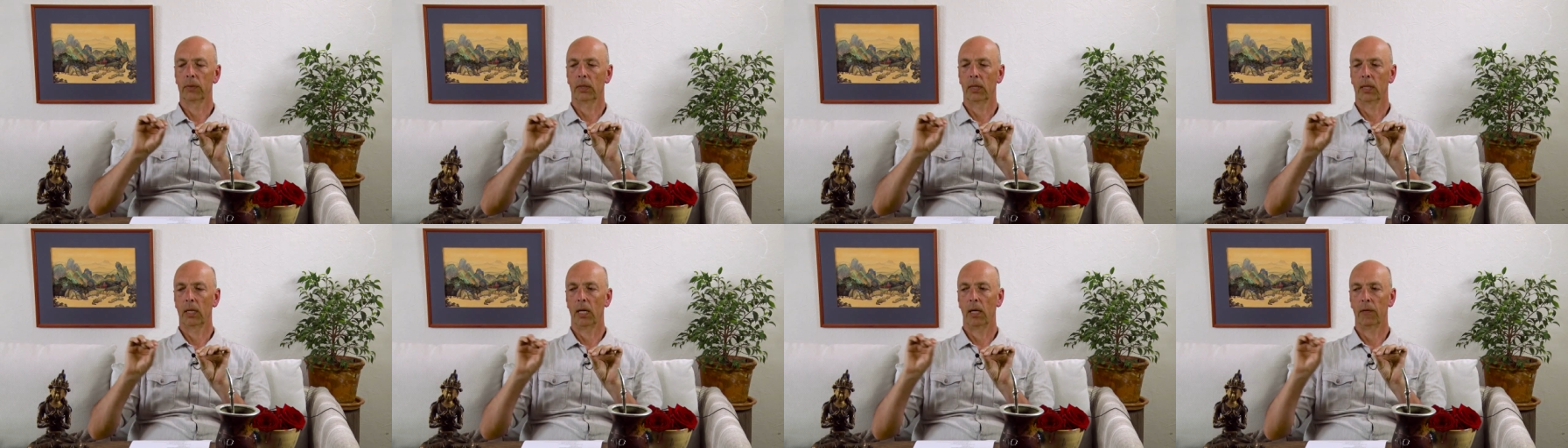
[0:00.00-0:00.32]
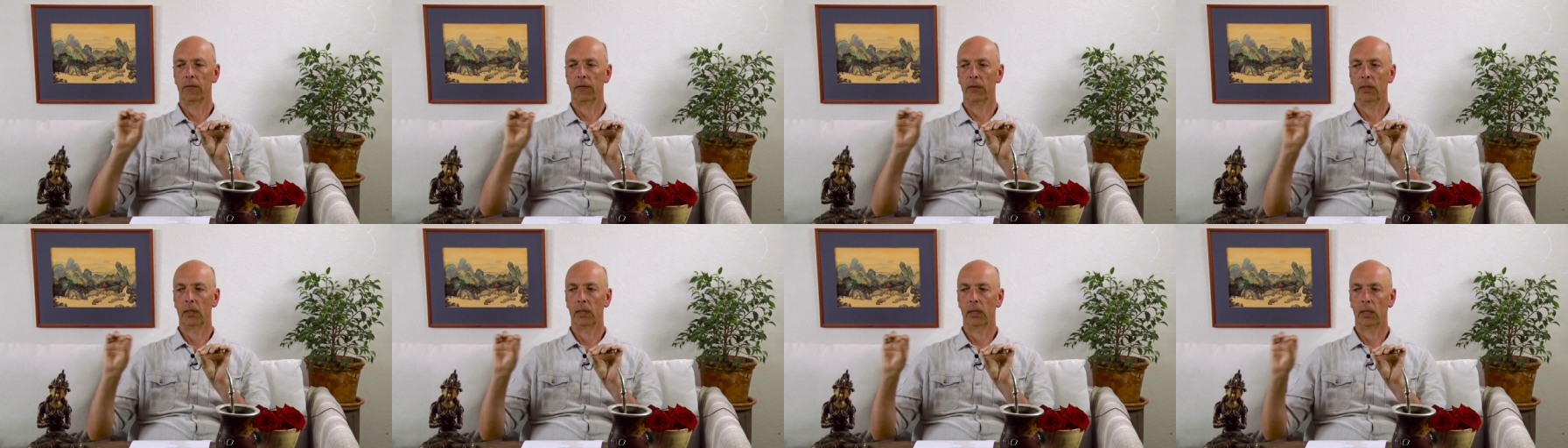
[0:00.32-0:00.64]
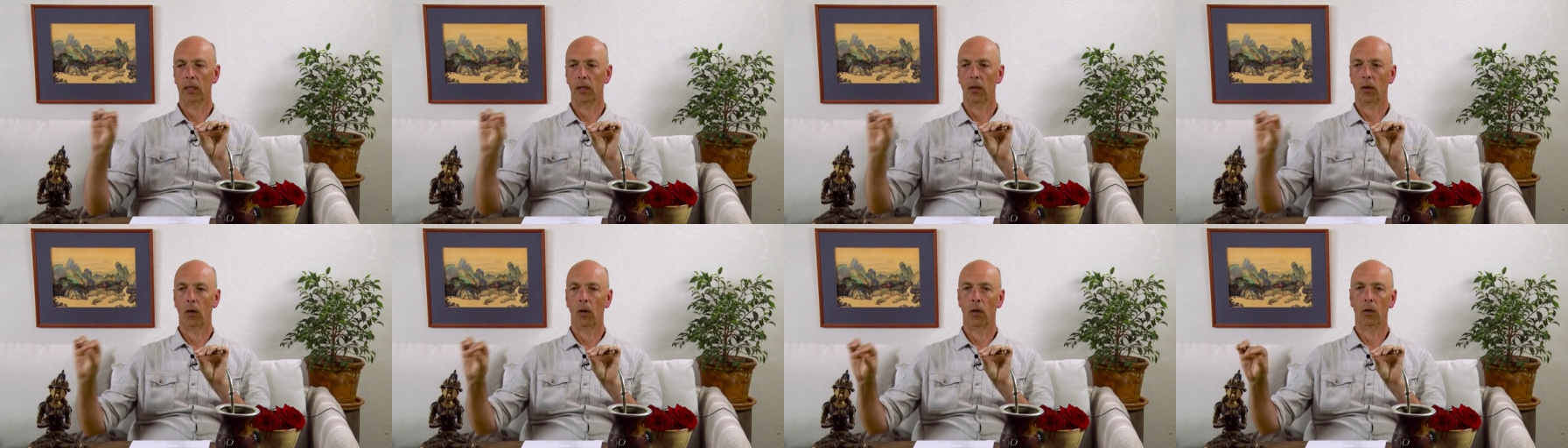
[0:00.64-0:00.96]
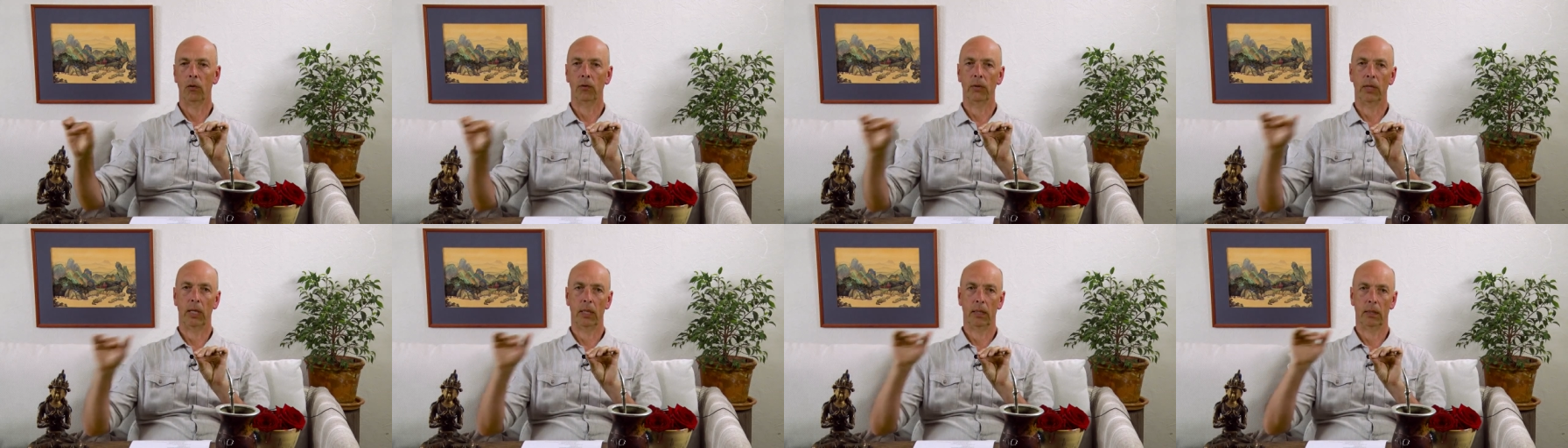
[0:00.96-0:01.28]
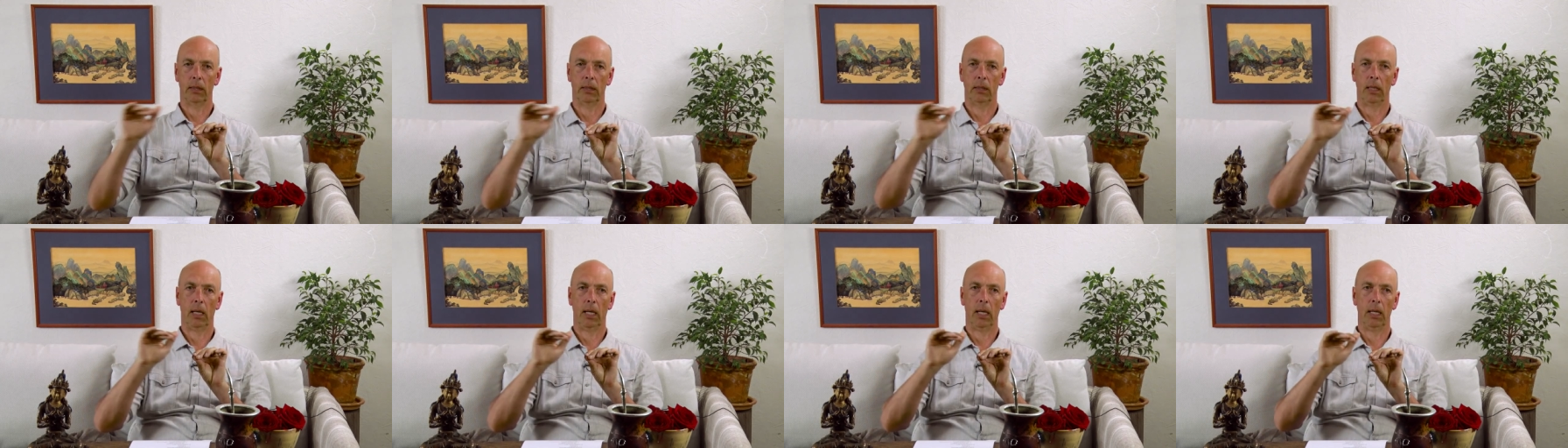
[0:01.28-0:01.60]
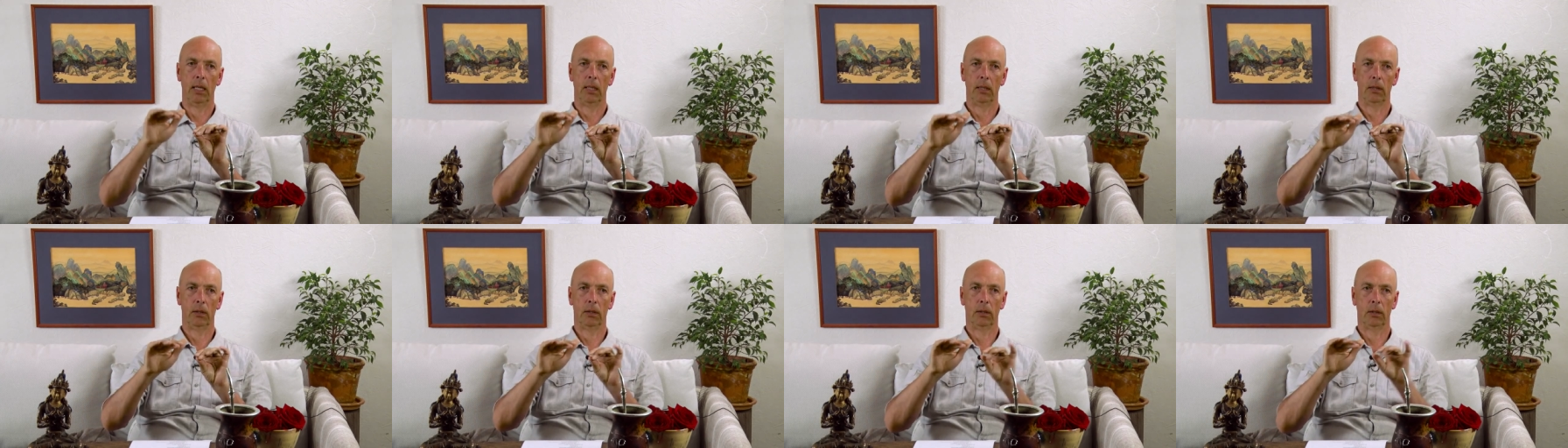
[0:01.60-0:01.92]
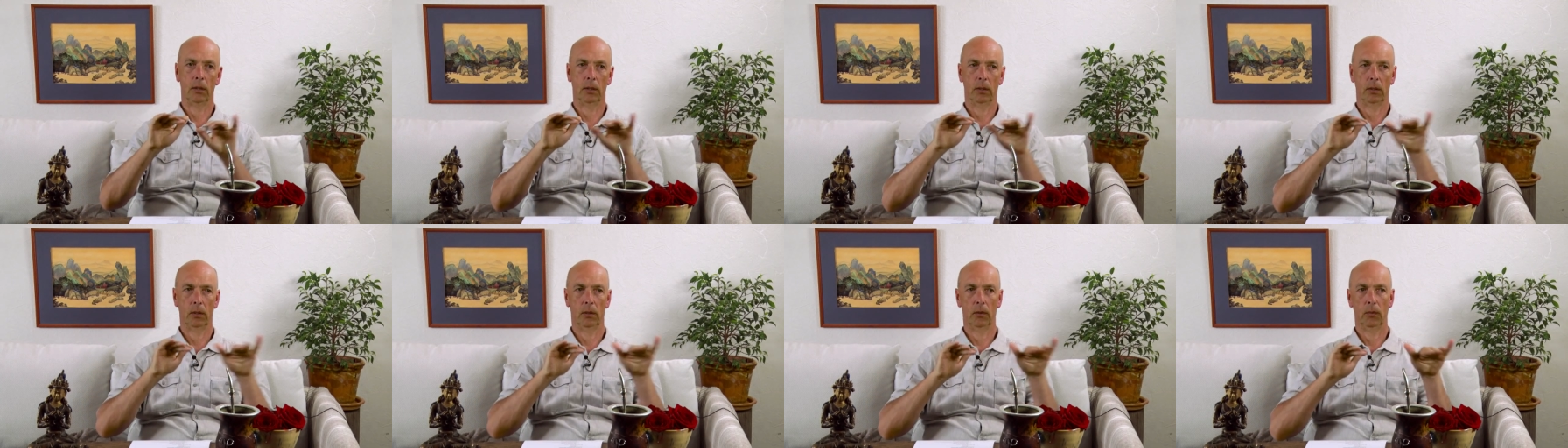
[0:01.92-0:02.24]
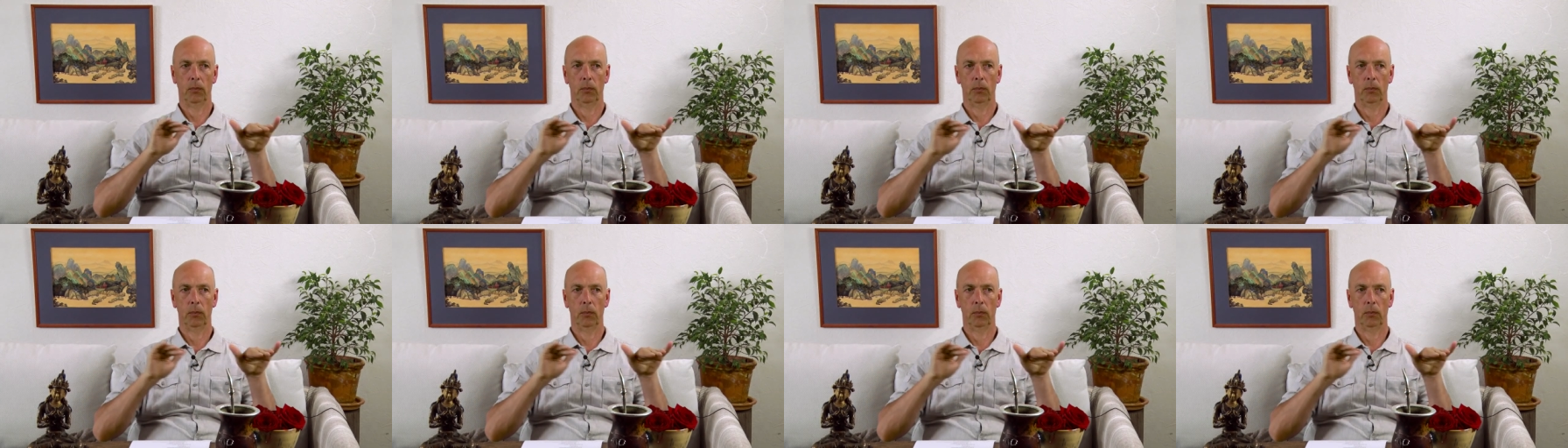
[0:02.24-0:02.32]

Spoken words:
have a little orientation